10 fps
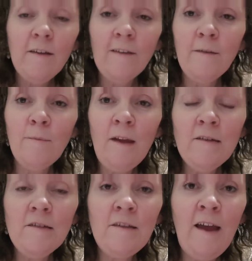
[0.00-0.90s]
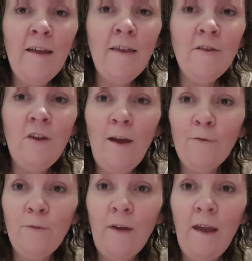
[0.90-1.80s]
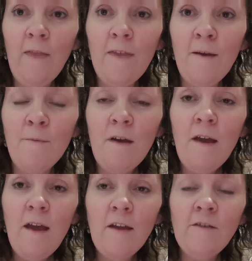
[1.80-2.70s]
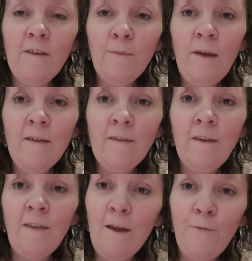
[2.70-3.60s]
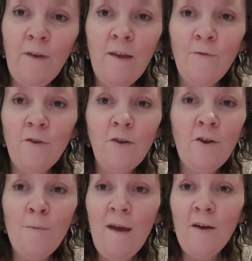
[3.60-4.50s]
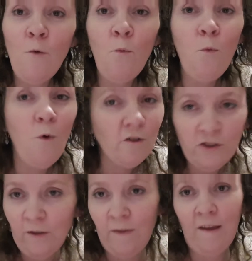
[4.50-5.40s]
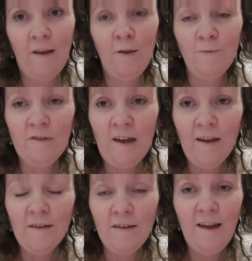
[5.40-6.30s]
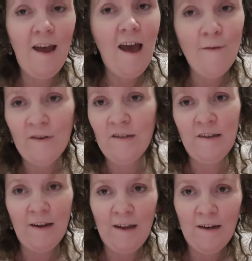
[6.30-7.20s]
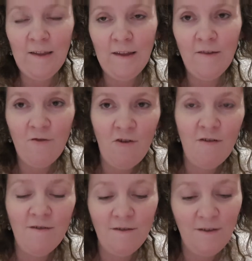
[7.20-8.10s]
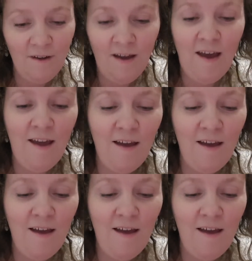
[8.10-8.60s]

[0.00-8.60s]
Doesn't mean to say that you have to forget them. It just means that they're forgiven you no matter what you think you've done. You haven't done anything wrong, okay?